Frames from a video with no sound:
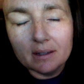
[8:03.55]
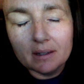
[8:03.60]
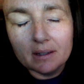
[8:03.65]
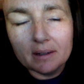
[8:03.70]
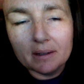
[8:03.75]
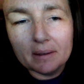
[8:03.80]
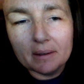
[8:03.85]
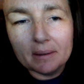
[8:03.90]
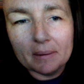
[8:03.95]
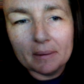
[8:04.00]

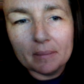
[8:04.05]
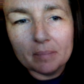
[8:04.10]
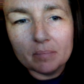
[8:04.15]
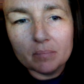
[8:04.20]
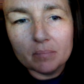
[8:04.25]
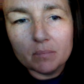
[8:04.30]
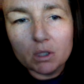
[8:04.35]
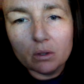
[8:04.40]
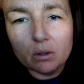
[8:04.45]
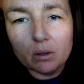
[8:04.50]

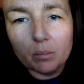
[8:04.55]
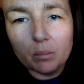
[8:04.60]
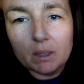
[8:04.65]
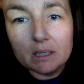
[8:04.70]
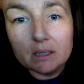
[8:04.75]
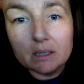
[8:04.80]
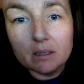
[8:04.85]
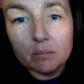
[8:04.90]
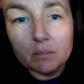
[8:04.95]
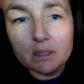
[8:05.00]
um, so there'll be
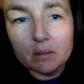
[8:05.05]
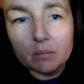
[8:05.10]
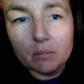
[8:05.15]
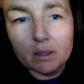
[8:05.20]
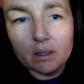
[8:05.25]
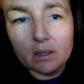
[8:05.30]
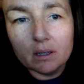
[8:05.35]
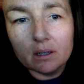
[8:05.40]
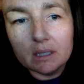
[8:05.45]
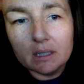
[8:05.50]
some
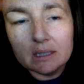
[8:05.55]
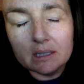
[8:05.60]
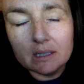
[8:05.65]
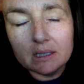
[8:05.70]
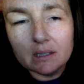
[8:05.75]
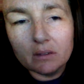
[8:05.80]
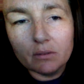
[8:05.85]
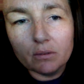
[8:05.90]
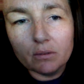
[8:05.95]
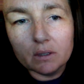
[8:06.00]
similarities and
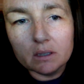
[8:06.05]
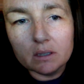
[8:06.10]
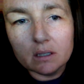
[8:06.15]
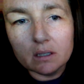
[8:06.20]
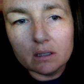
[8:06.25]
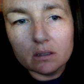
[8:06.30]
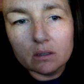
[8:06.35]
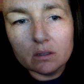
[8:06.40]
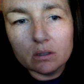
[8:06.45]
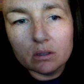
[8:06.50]

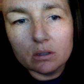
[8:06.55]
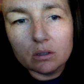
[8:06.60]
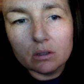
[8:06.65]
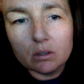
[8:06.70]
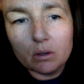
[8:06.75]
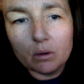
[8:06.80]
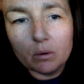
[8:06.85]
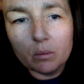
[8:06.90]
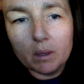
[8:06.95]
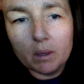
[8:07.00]
differences.
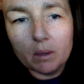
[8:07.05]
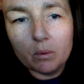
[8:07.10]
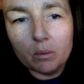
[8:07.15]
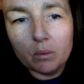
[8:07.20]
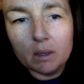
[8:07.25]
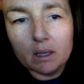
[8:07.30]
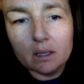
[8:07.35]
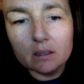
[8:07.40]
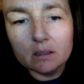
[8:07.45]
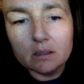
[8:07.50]
So maybe
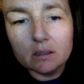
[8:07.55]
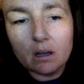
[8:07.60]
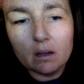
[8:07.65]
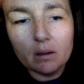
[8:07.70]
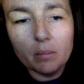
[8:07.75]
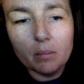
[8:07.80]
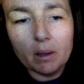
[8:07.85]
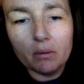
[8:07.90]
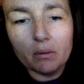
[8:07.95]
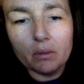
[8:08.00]
we can talk
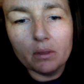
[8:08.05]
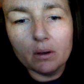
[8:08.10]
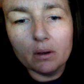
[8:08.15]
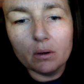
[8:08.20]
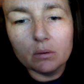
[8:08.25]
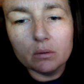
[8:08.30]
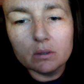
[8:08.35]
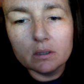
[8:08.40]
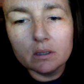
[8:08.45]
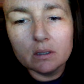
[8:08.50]
about
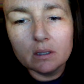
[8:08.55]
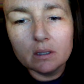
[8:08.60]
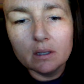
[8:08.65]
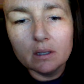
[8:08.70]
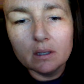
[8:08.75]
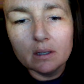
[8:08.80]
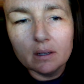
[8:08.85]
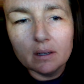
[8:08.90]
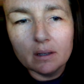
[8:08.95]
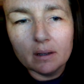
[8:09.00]
those.
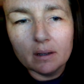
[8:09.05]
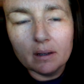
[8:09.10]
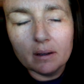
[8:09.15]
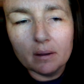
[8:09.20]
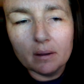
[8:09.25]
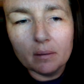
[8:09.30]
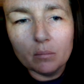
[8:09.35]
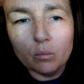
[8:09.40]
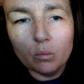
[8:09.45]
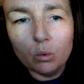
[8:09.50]

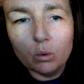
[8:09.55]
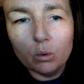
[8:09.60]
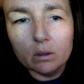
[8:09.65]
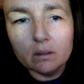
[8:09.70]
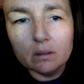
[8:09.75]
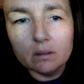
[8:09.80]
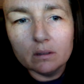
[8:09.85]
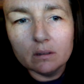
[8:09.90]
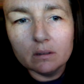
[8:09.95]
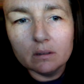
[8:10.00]
Um,
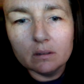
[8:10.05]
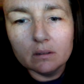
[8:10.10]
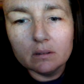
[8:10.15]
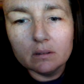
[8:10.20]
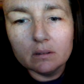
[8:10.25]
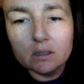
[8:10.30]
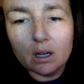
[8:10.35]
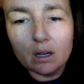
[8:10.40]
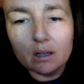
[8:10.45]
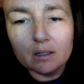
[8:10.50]
we'll
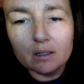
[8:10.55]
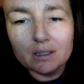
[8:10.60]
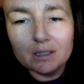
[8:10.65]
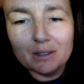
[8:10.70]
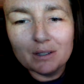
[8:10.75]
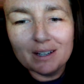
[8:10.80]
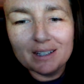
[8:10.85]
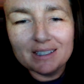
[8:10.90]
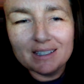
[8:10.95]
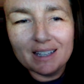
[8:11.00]
talk to you
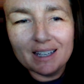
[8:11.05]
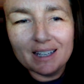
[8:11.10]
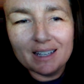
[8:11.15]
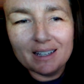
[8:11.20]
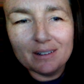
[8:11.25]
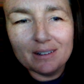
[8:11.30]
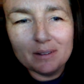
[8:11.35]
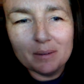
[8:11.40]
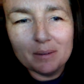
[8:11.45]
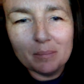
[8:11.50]
guys
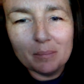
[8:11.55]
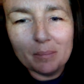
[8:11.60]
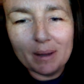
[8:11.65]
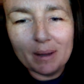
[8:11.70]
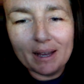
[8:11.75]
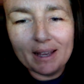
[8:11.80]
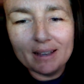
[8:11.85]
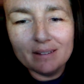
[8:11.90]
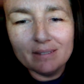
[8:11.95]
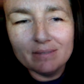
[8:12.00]
later.
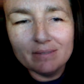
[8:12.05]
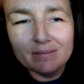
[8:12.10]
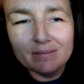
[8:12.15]
Bye.